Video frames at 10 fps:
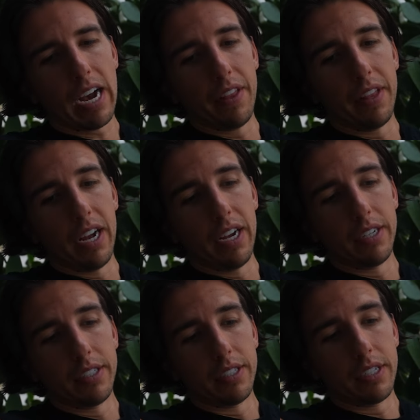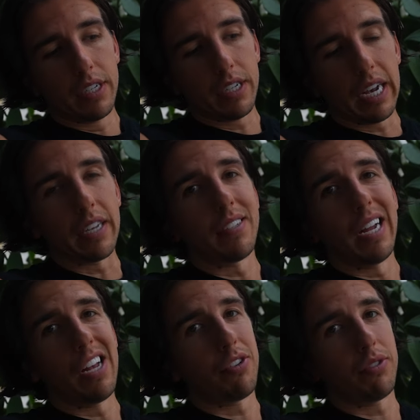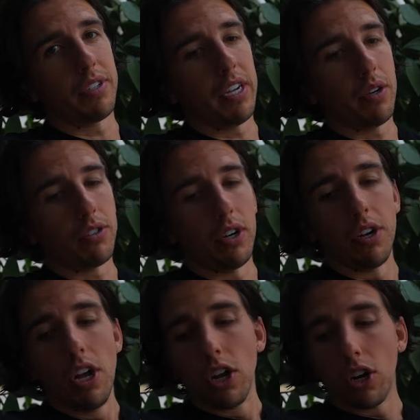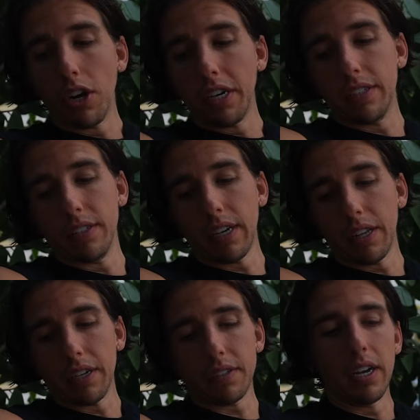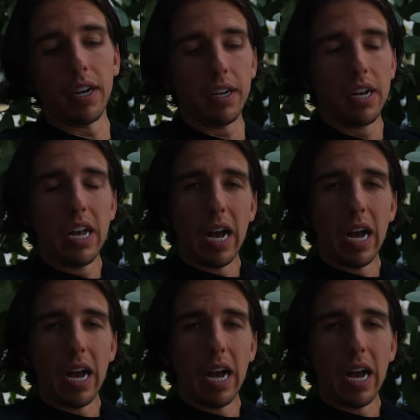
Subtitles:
And then gets nice as the day goes on. Got a decent tan last night.